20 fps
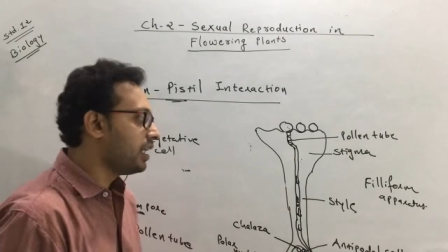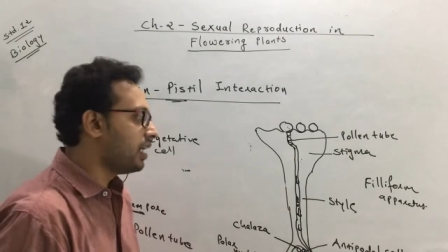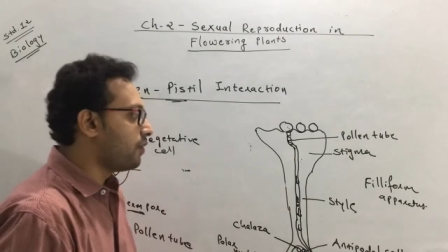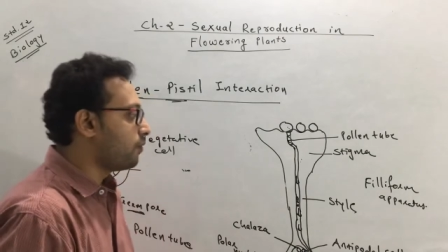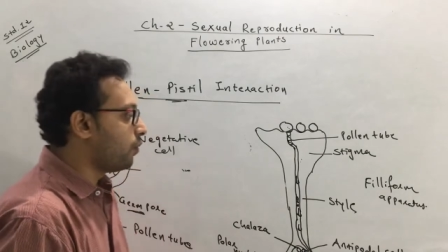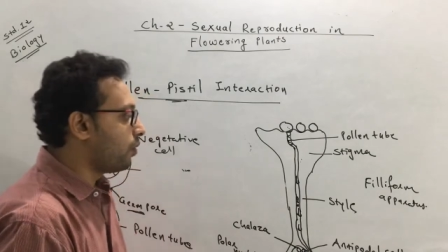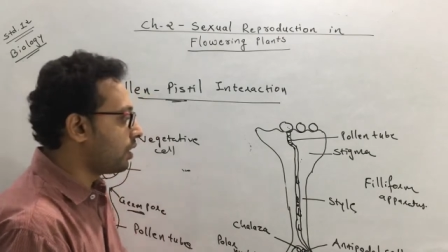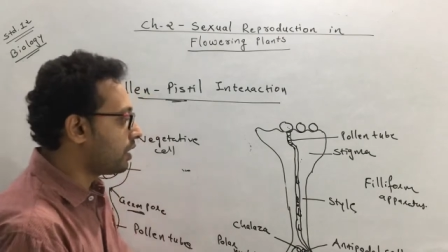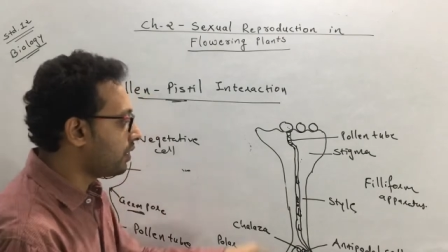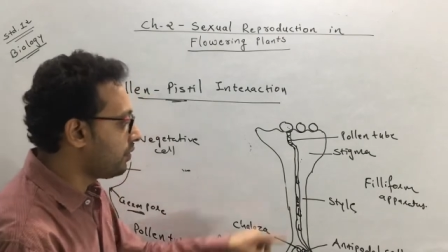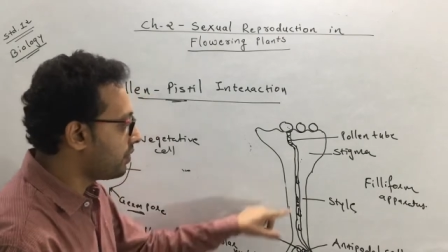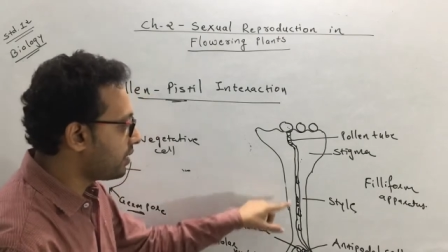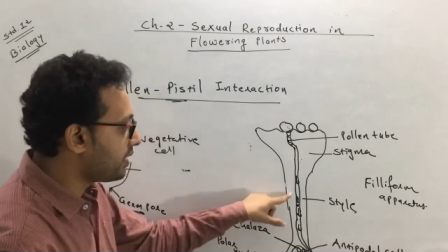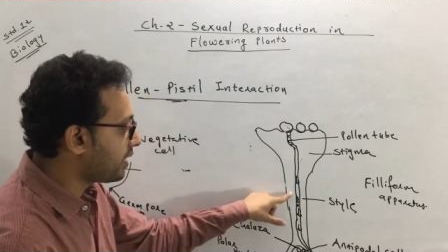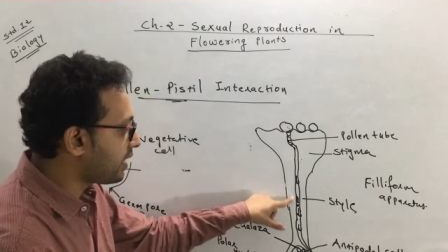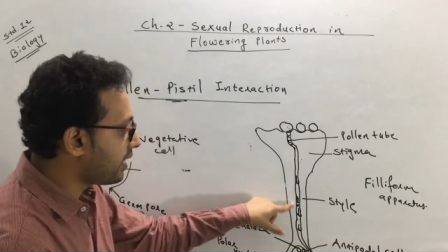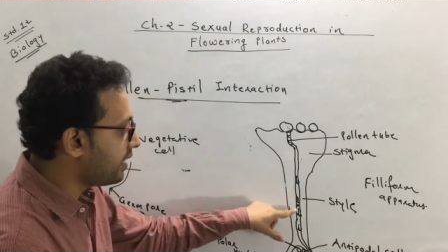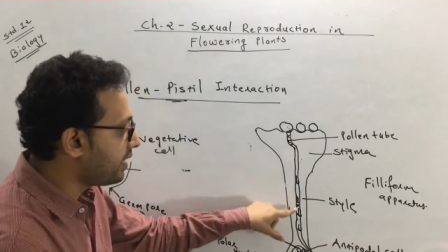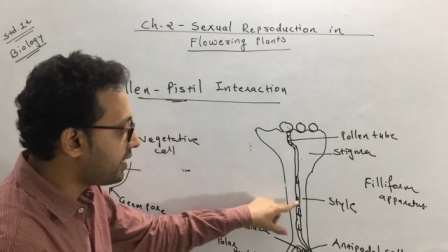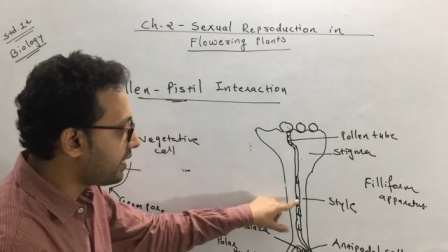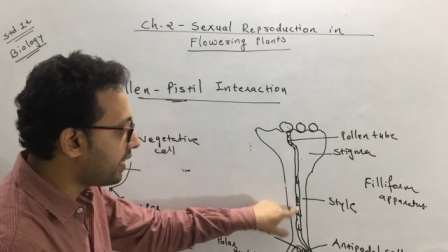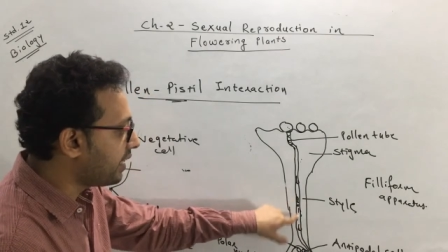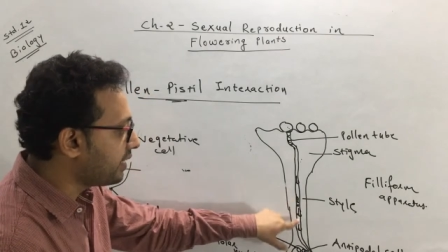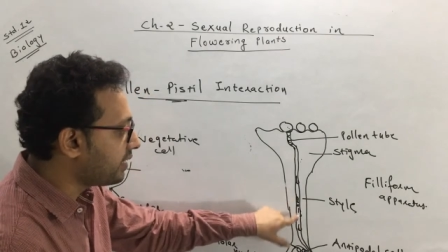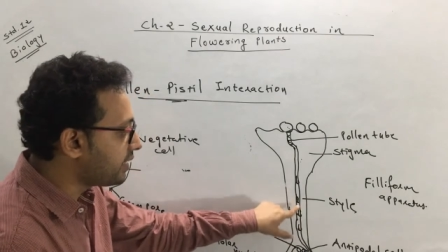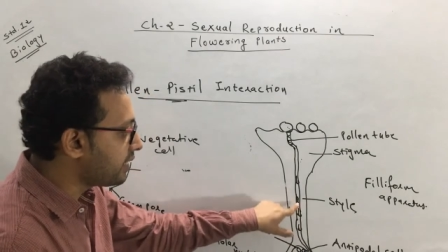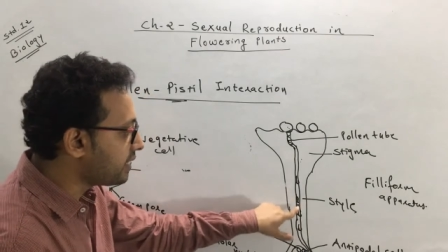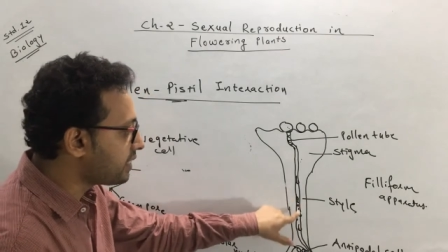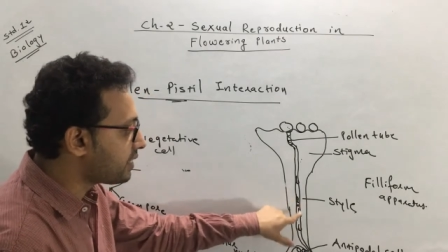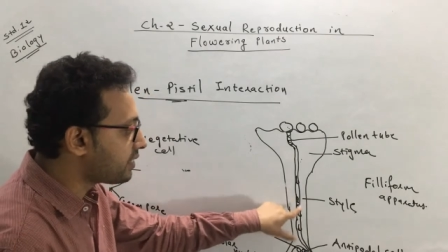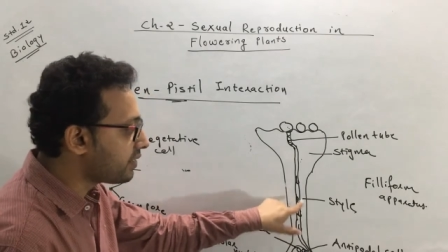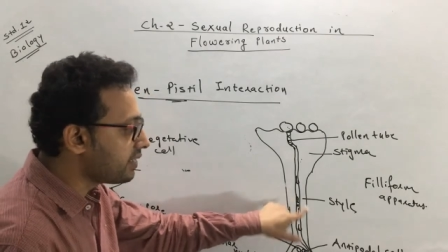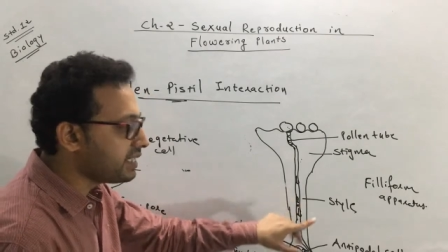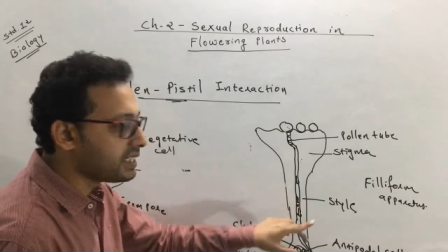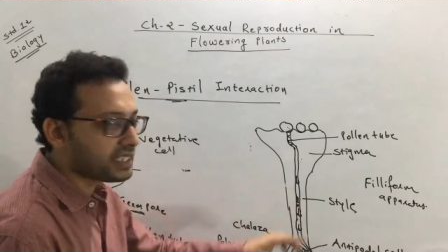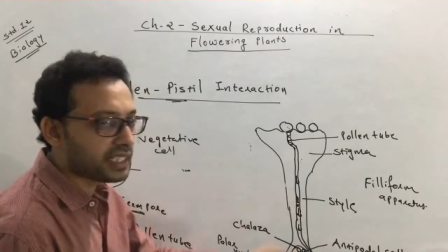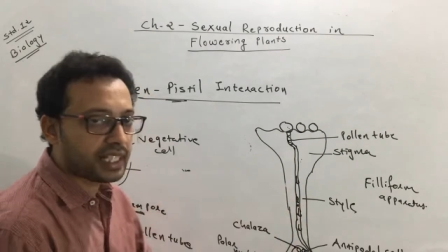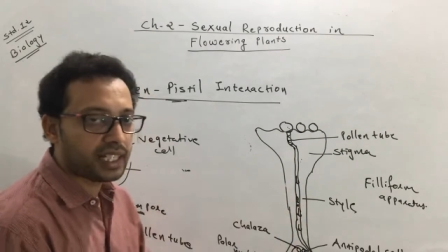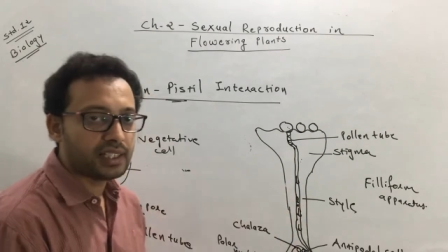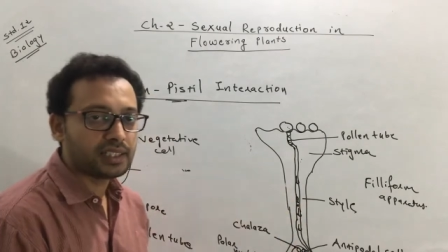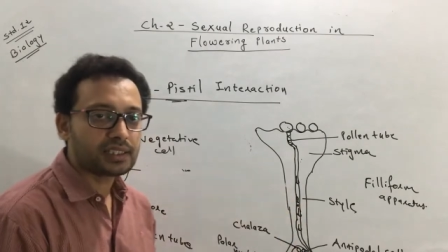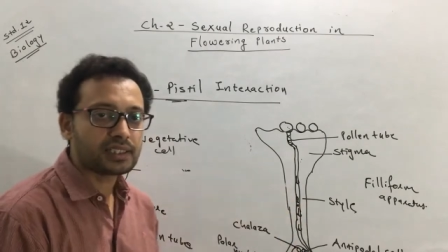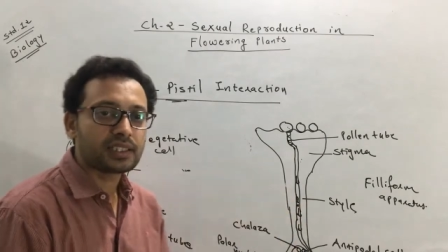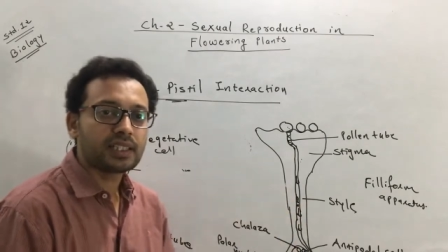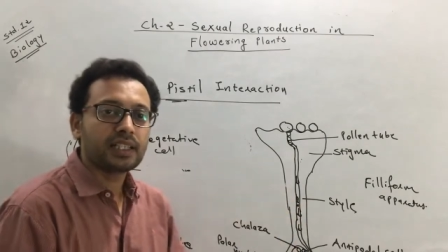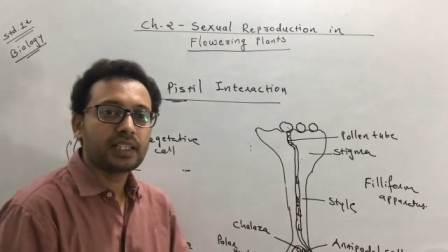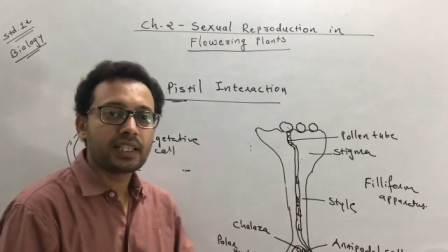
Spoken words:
And whatever the content, these three cells